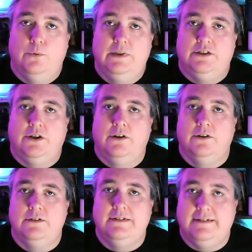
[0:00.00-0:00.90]

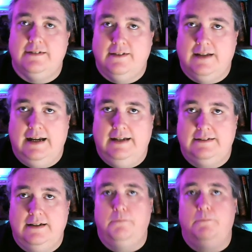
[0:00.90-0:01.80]
returns the light